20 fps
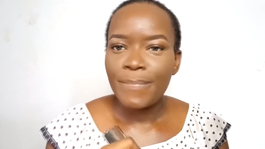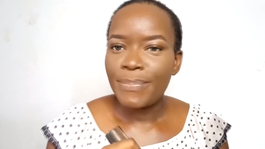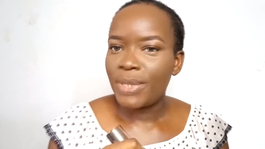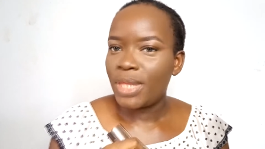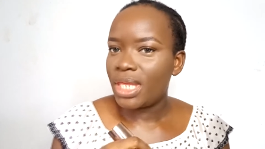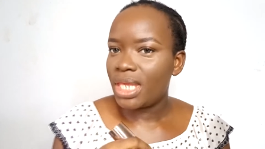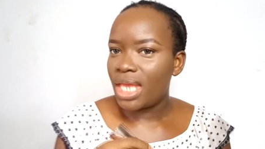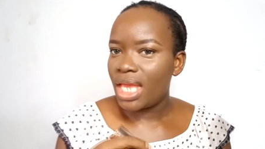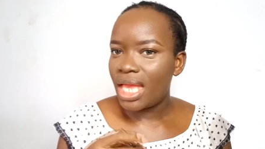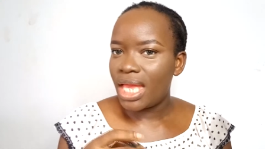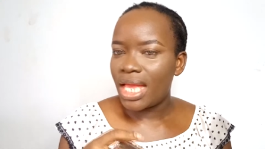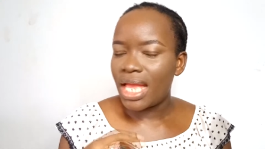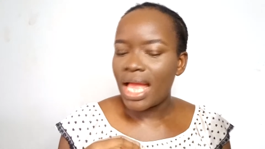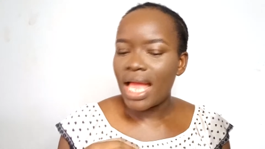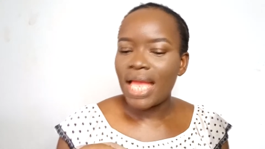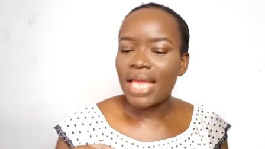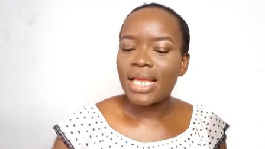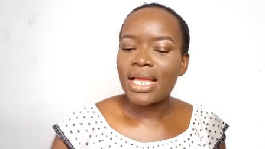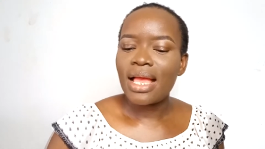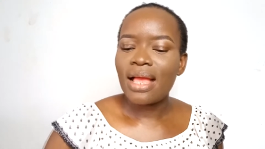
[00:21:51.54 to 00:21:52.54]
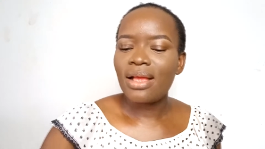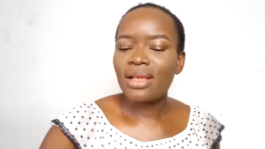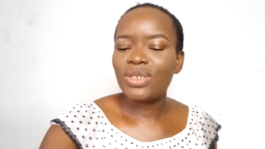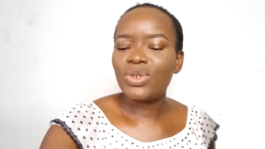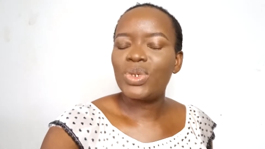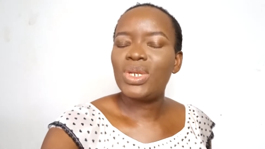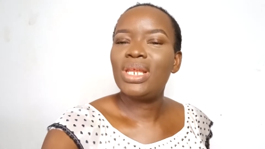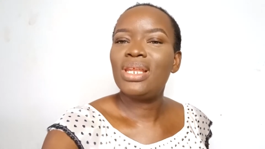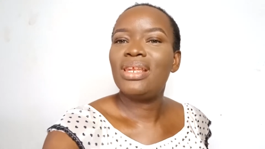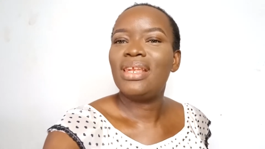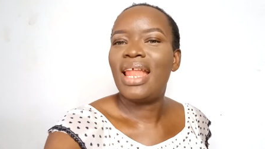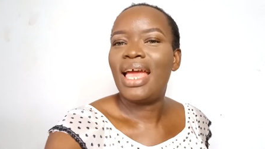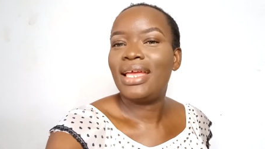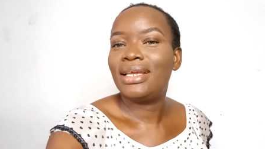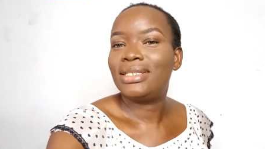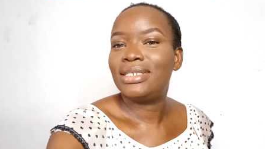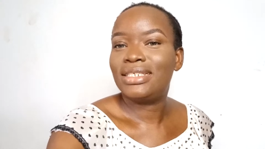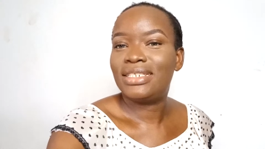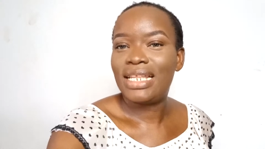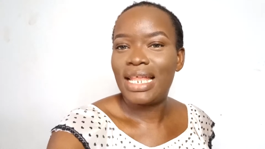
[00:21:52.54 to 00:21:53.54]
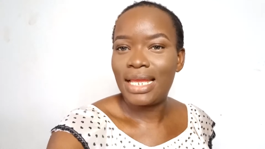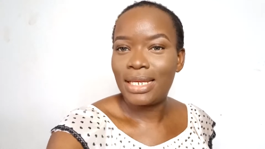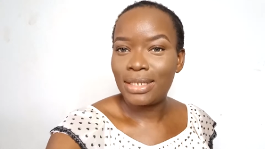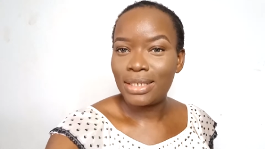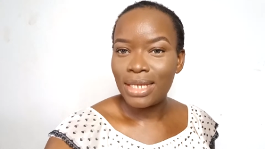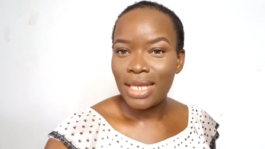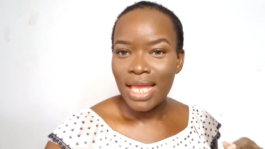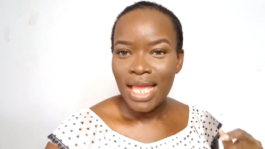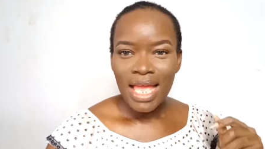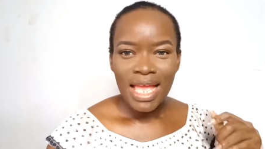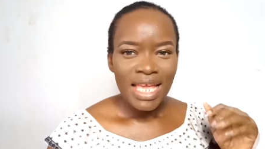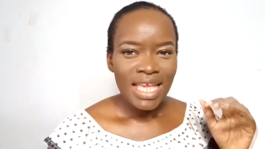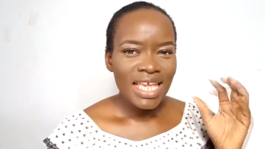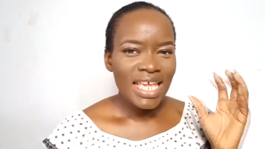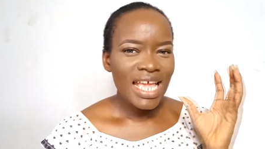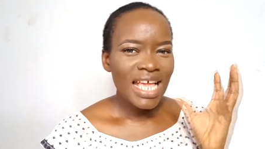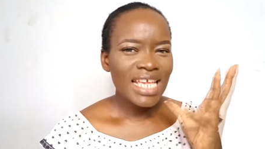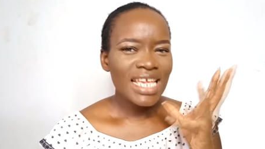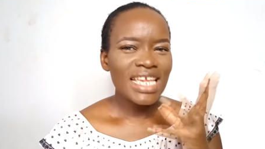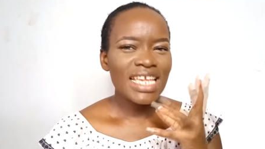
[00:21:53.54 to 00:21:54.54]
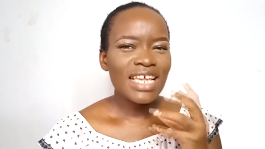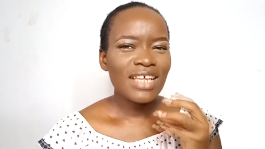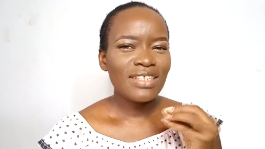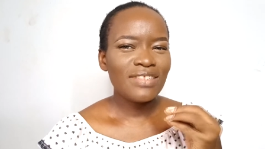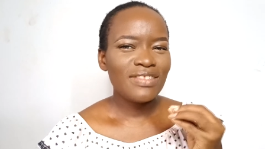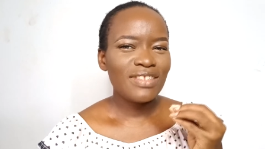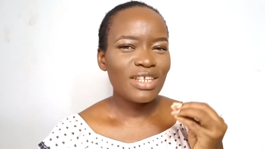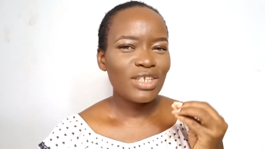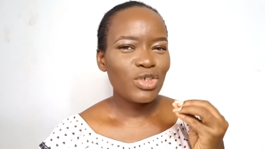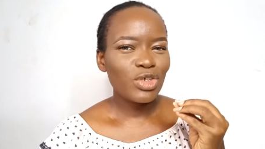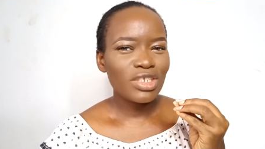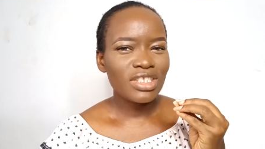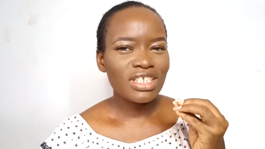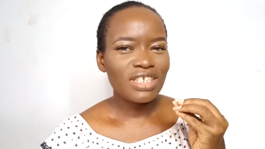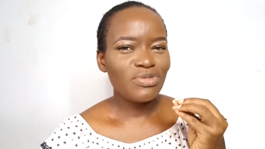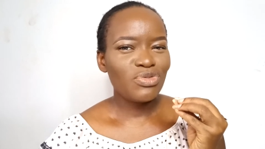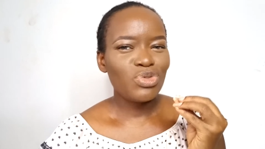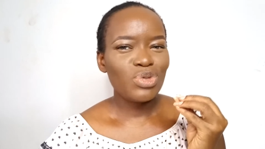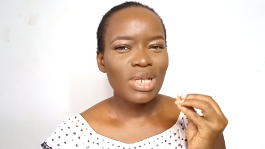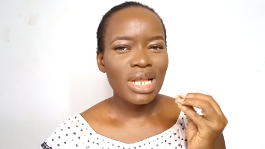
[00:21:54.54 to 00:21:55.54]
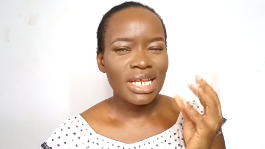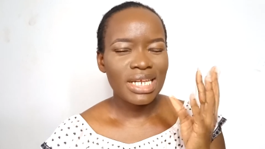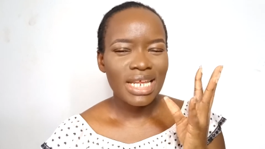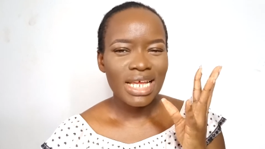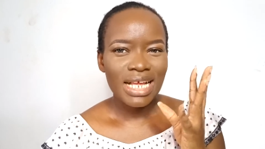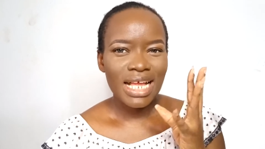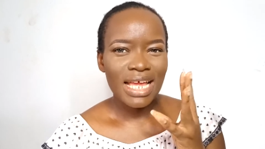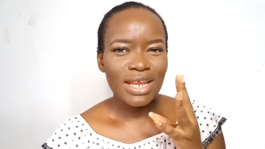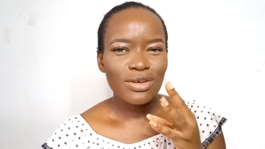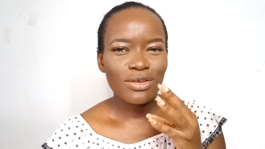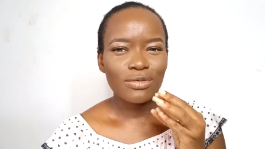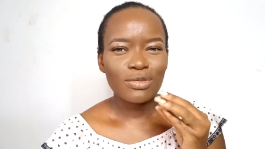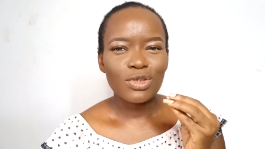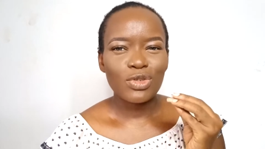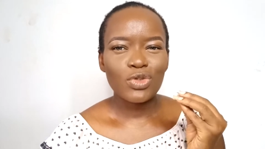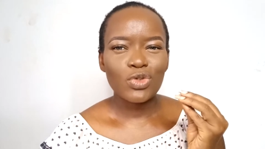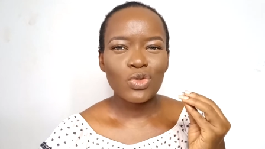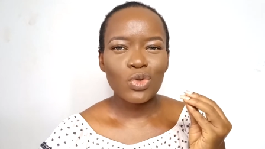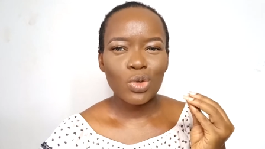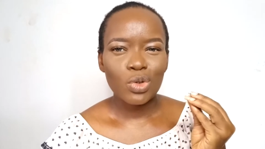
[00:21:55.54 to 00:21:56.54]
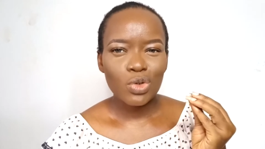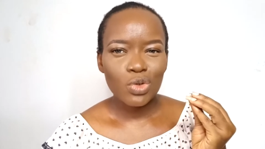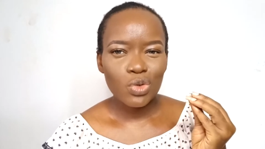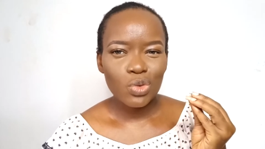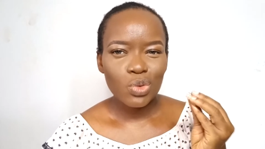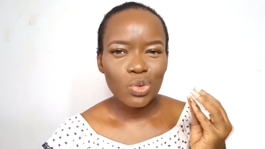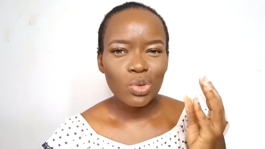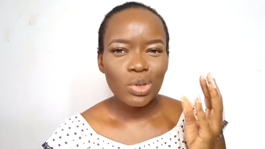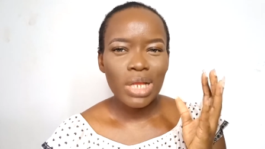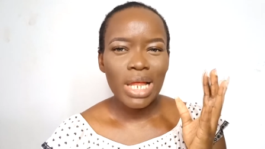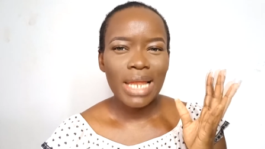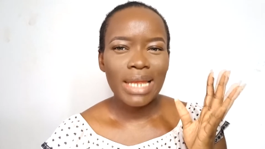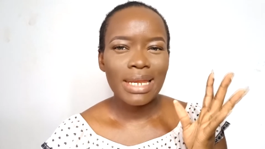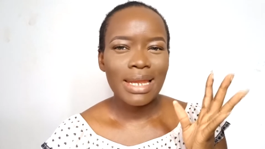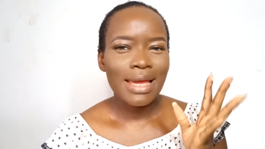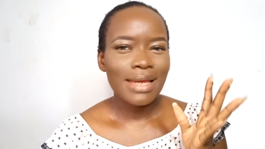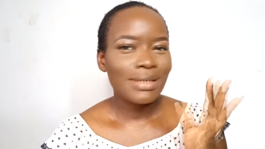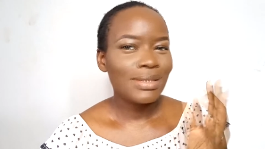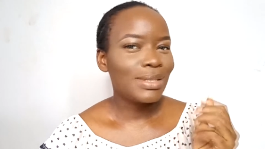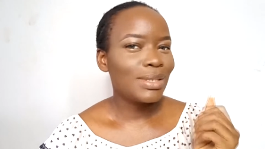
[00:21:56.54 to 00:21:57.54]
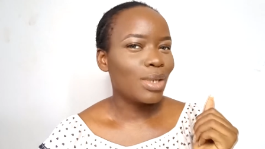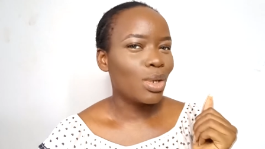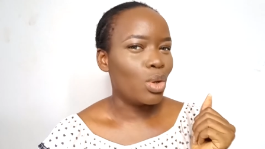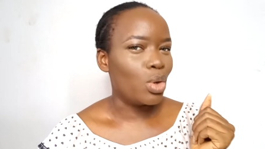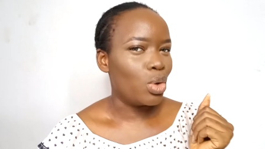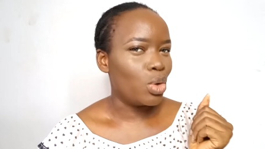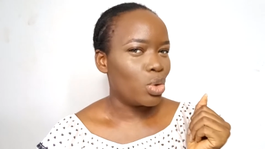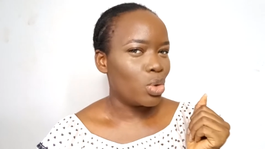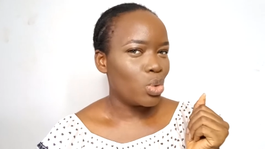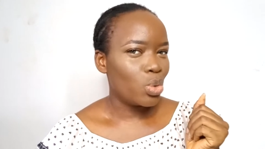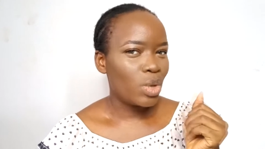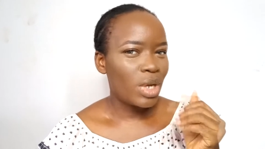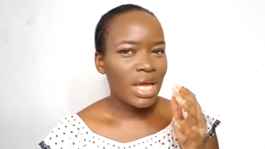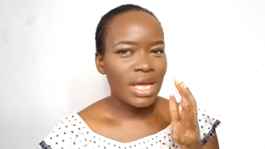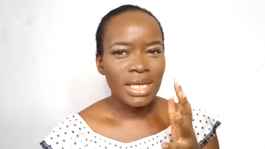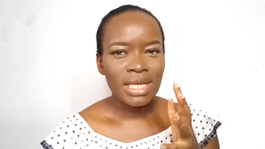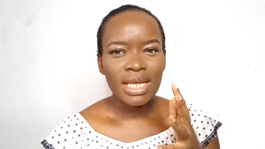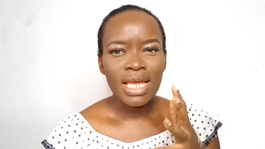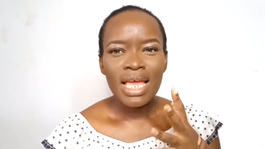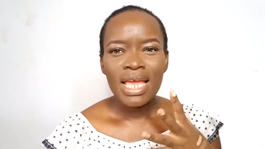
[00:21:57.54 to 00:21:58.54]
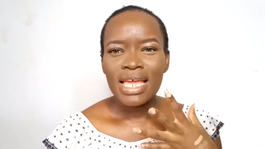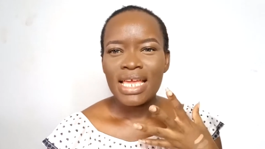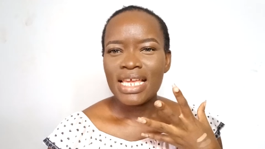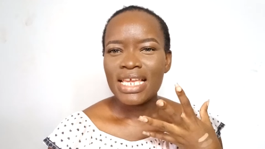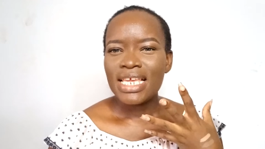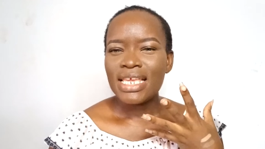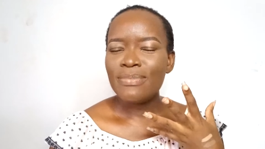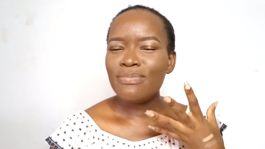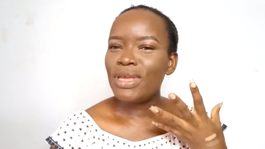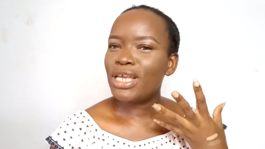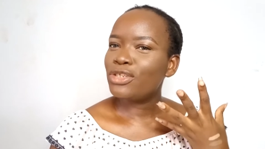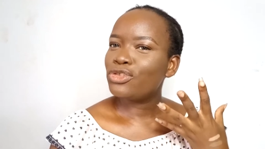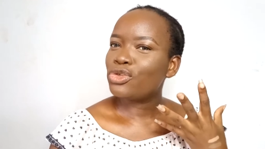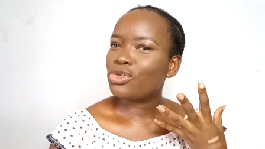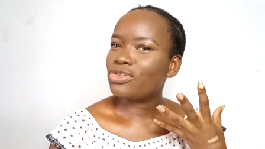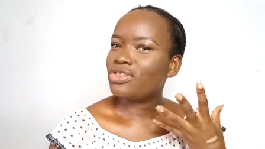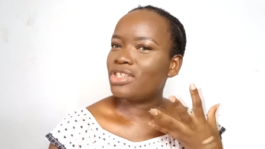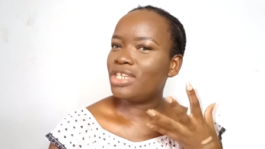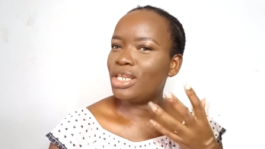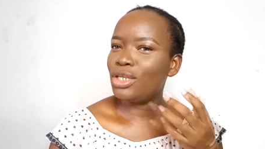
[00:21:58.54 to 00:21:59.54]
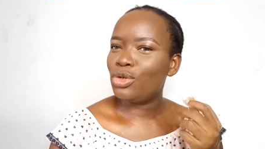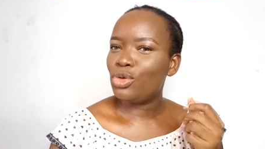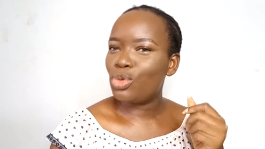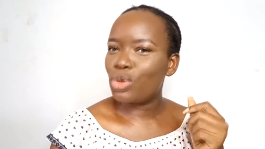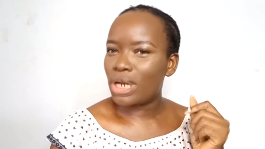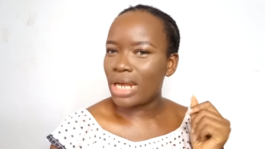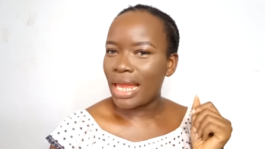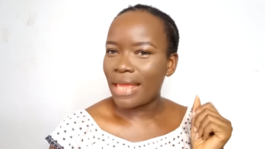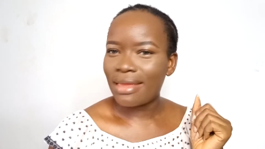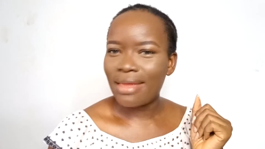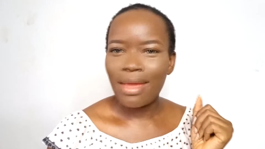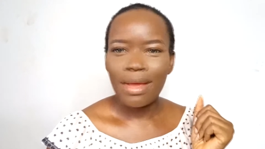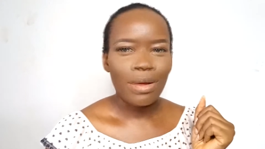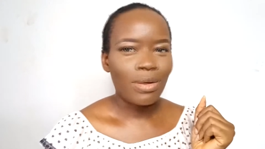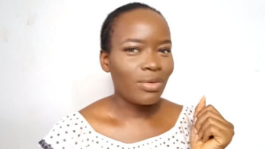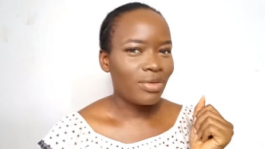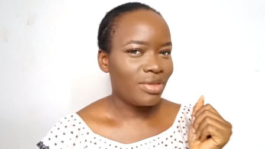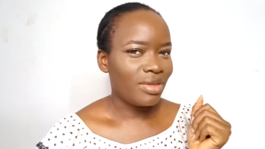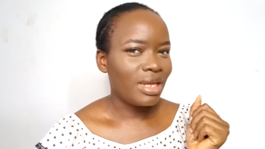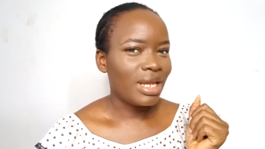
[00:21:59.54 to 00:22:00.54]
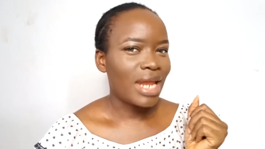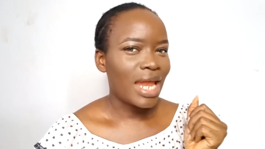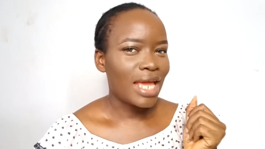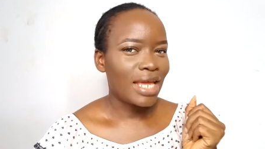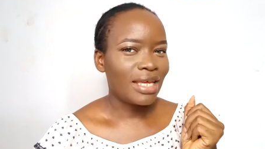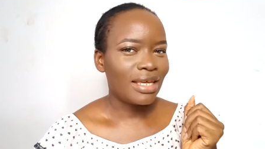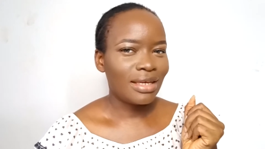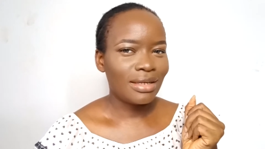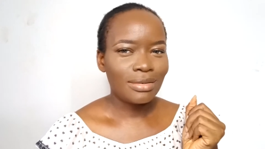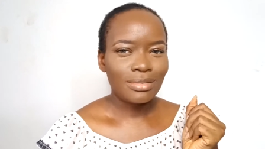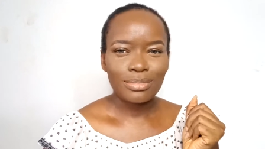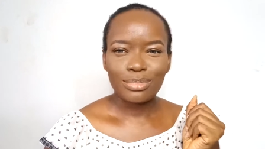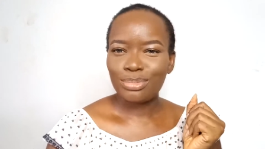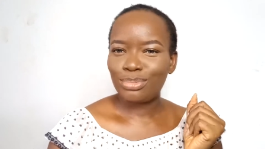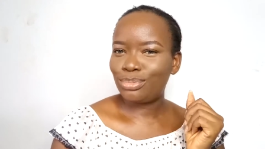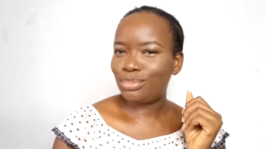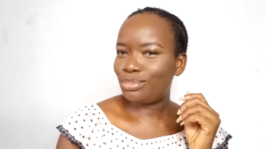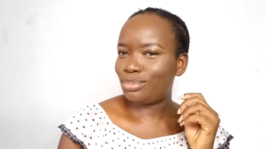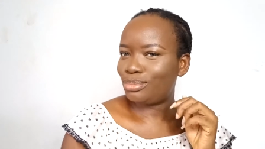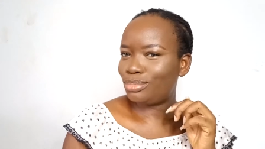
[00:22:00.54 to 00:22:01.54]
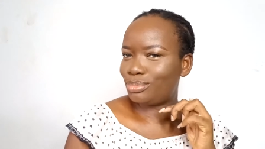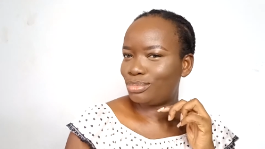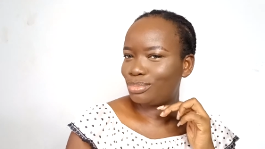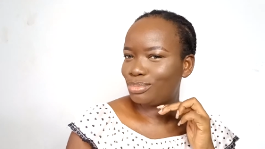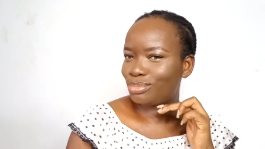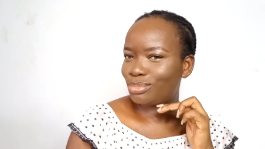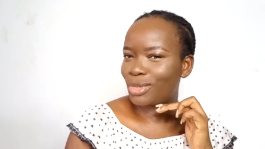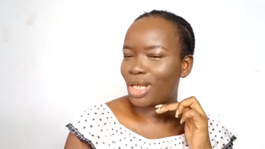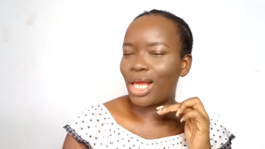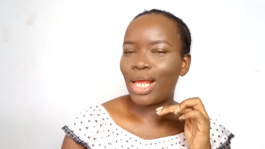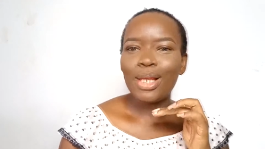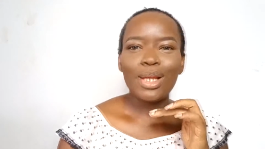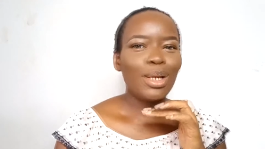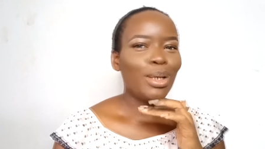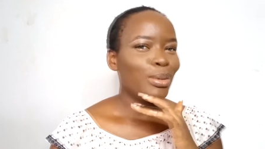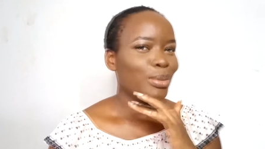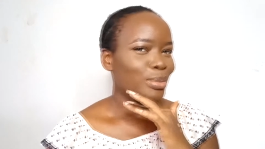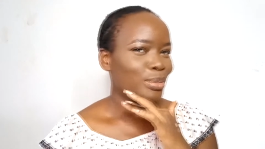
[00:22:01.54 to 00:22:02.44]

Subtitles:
yeah, I actually like this. Like, it just gives you like that kind of subtle and nice glow. Like, it makes your skin look like healthy. Like, hello.